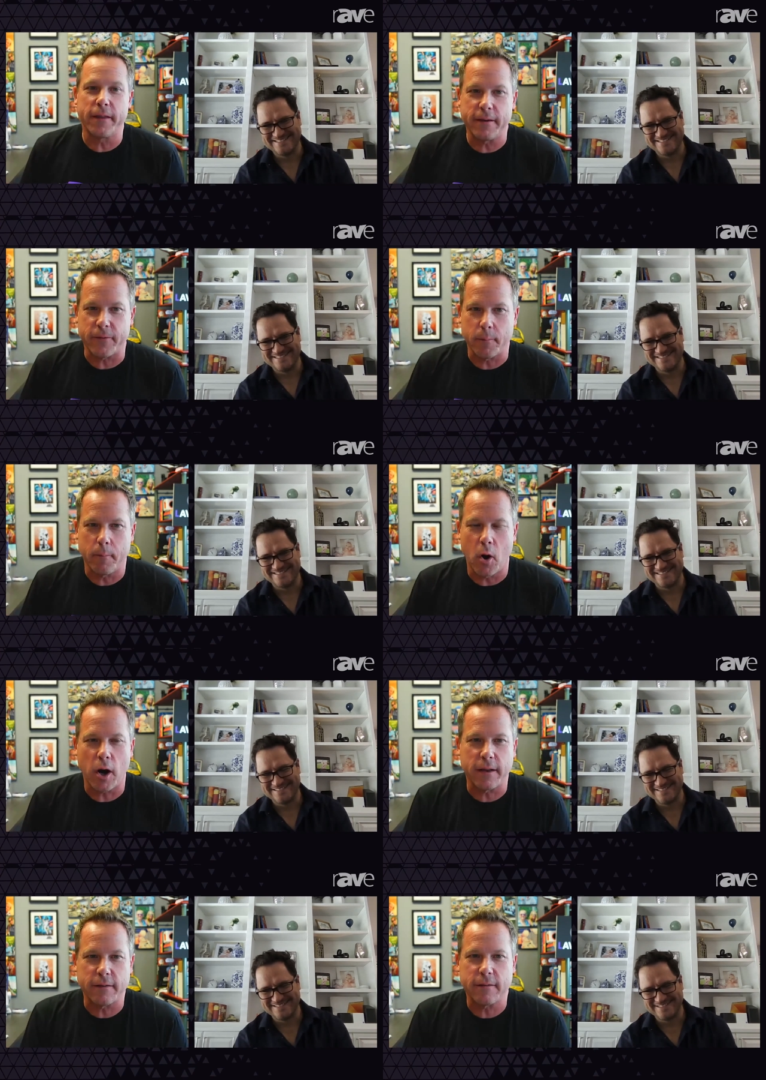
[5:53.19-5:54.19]
Speaker 1: different
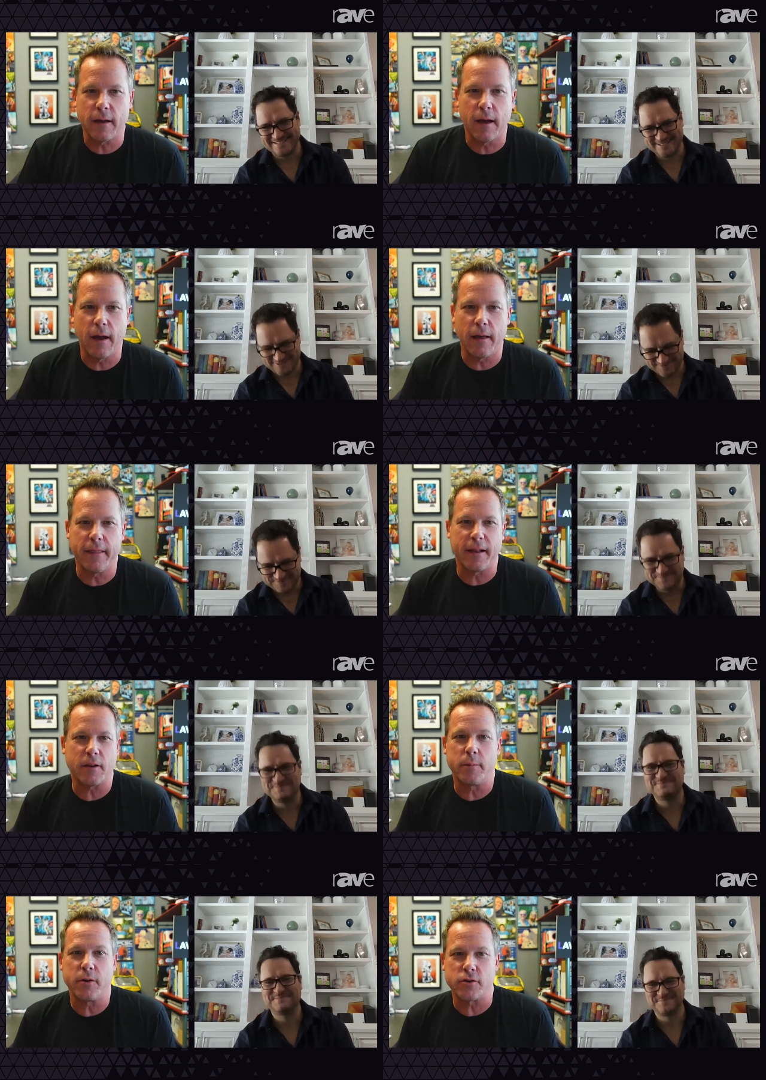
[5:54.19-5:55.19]
markets uh, that
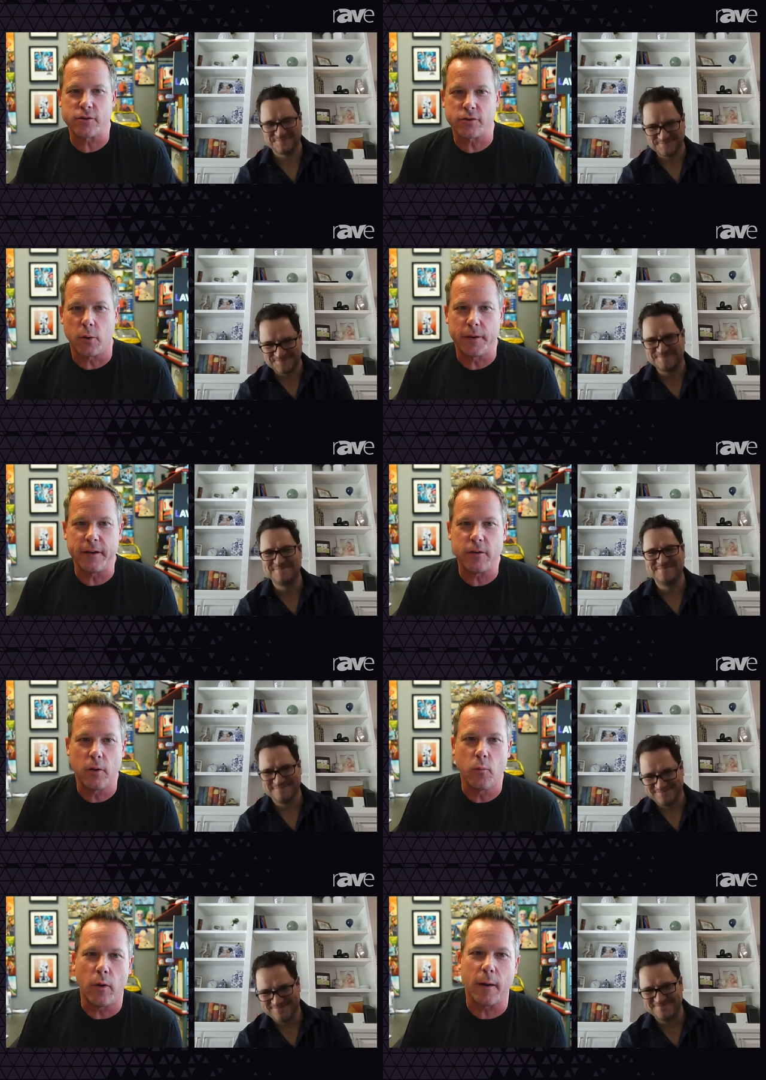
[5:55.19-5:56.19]
computers are sold into,
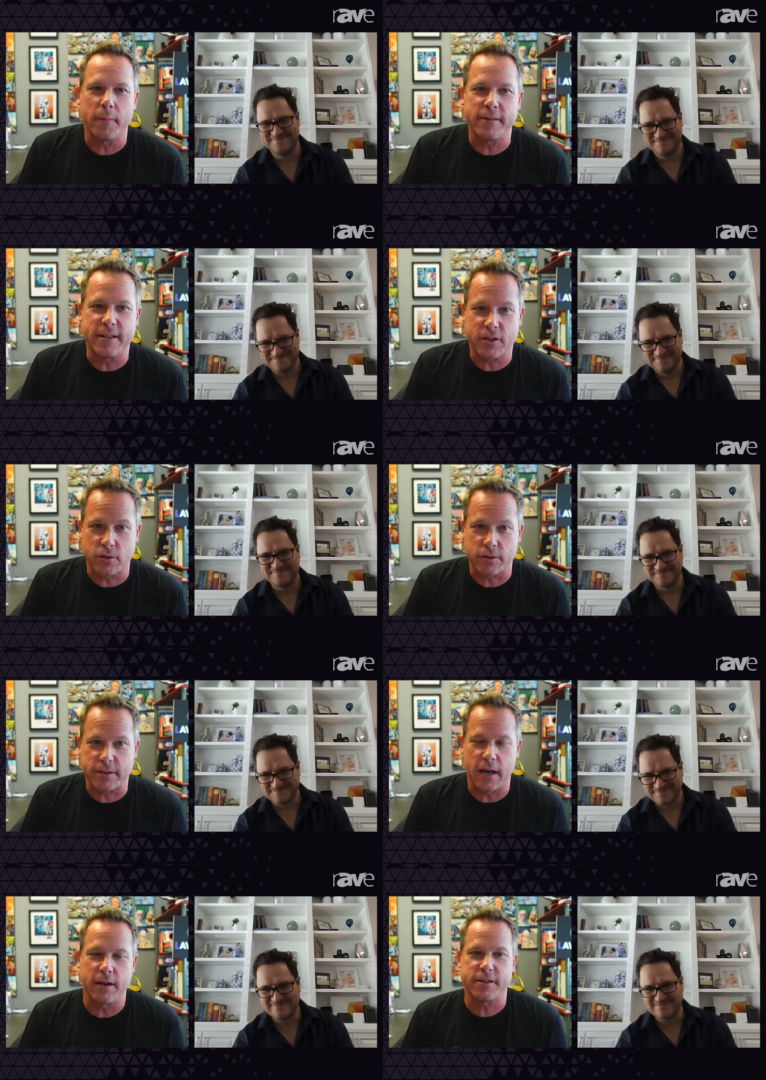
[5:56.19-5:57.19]
and one of them is digital
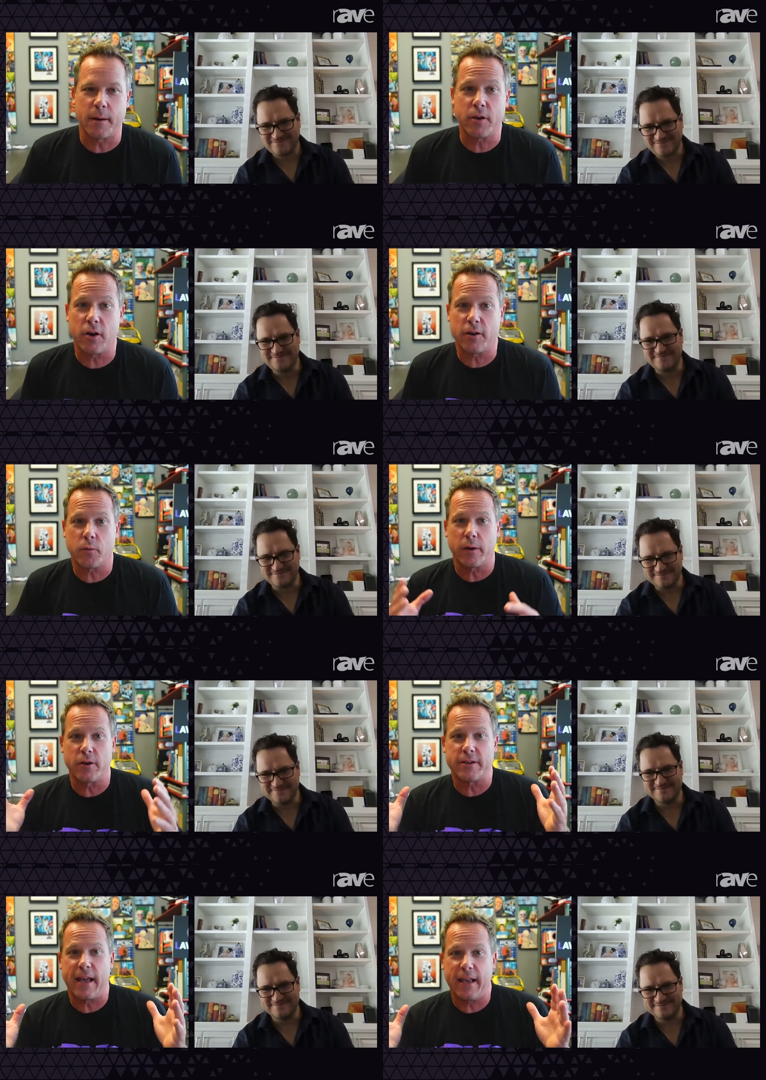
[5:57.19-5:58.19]
signage. And I'm curious what
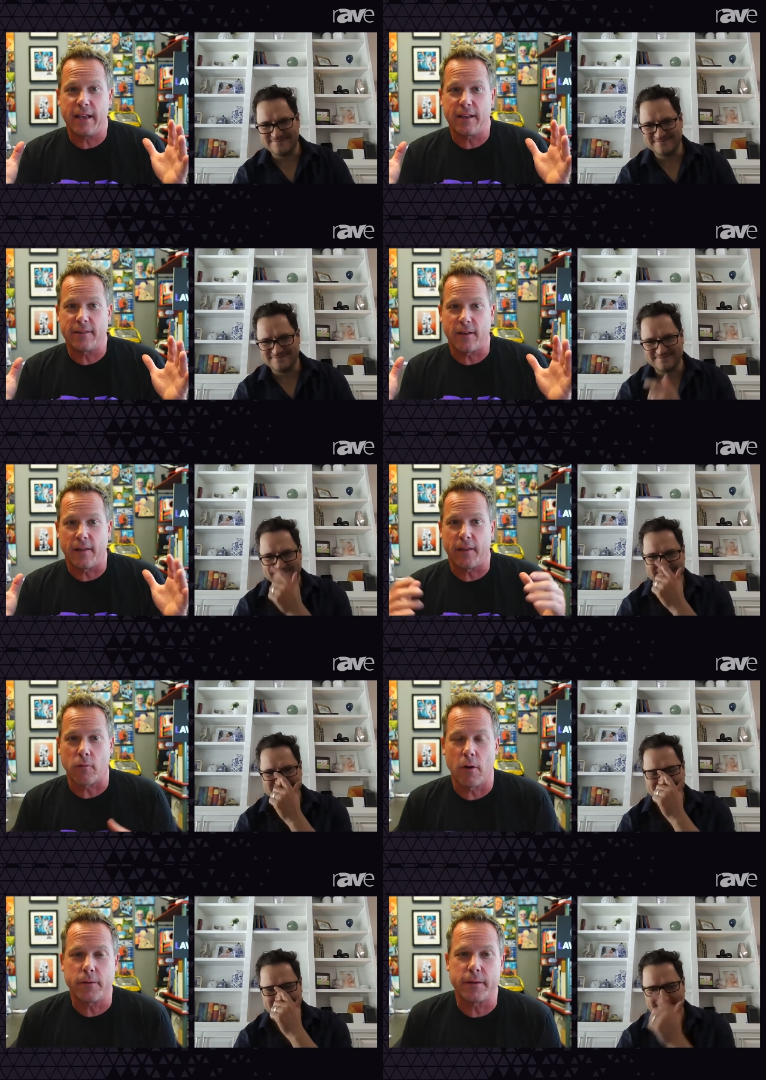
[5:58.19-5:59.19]
your take is on the
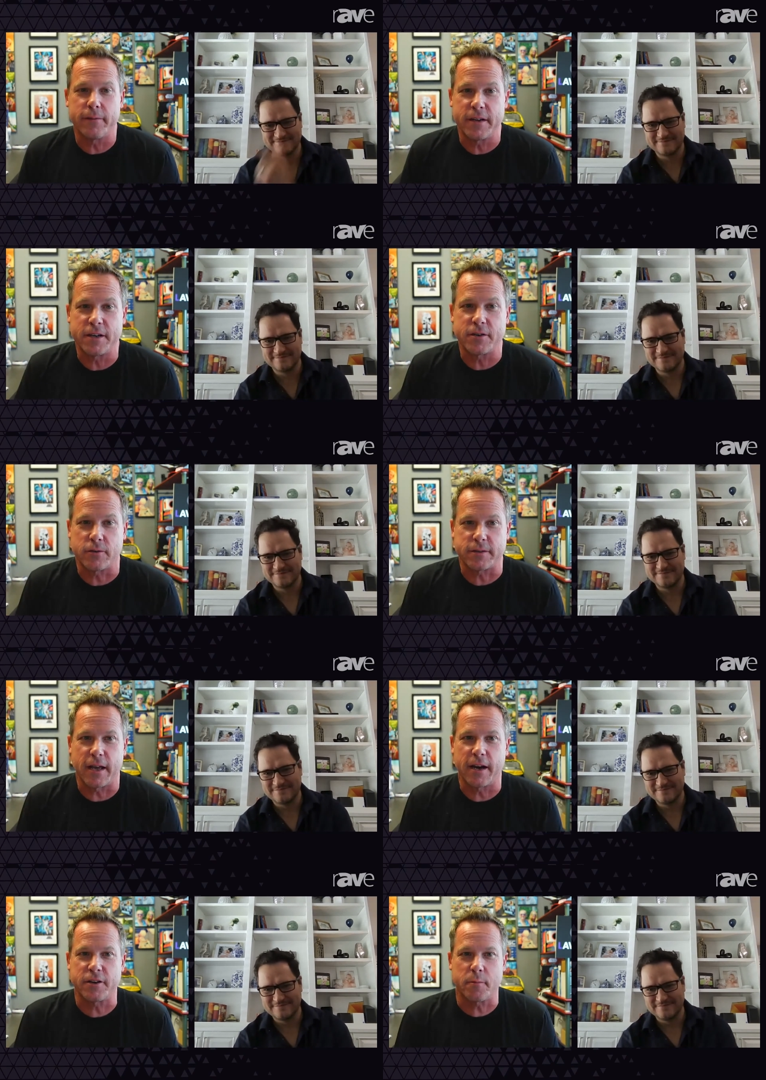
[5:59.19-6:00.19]
growth of the digital
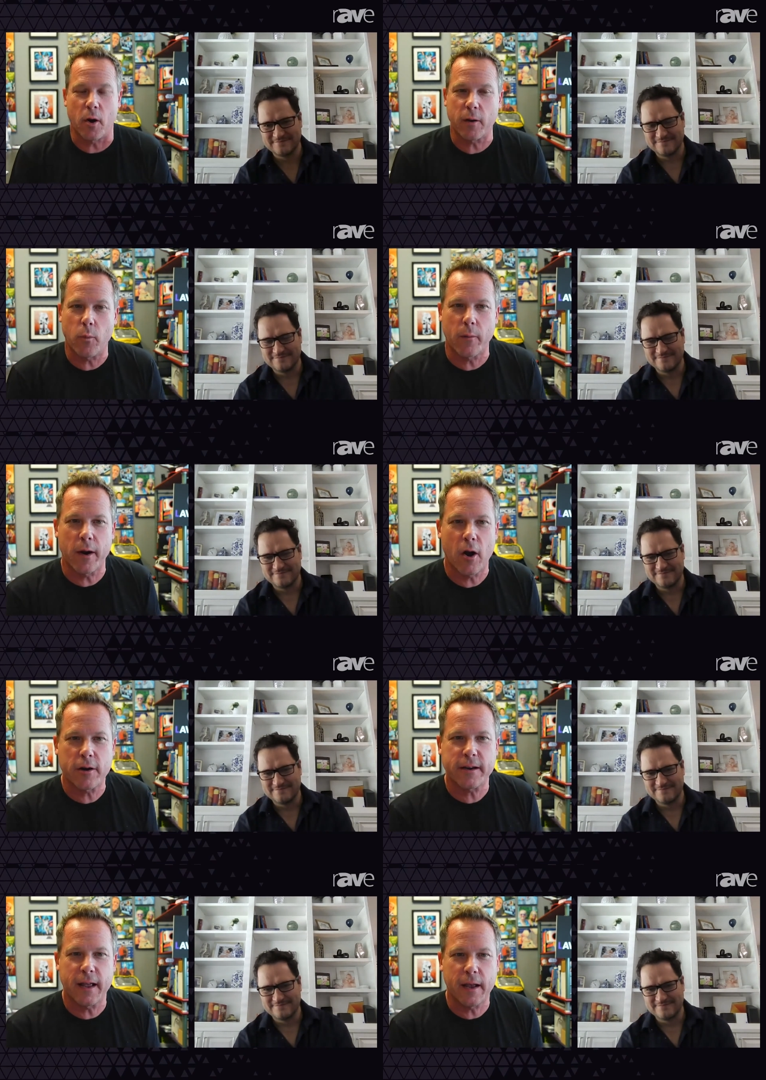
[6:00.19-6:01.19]
signage market where we are
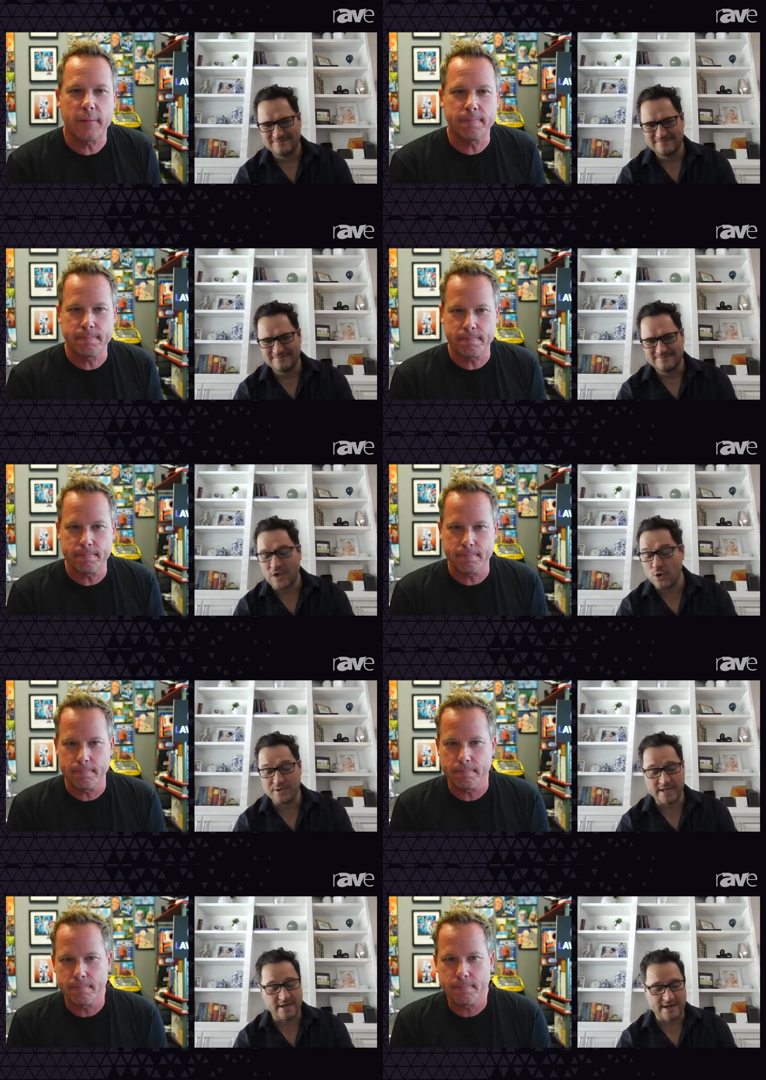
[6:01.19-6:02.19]
today.
Speaker 2: Oh
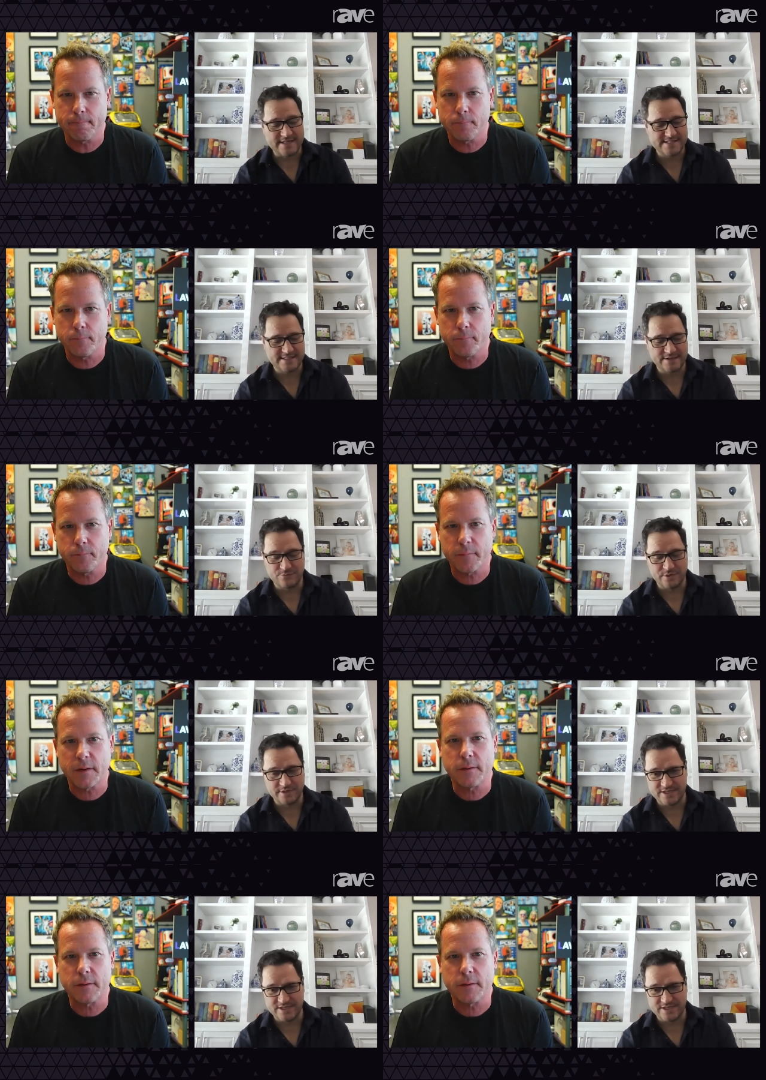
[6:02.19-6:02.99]
yeah, I see it really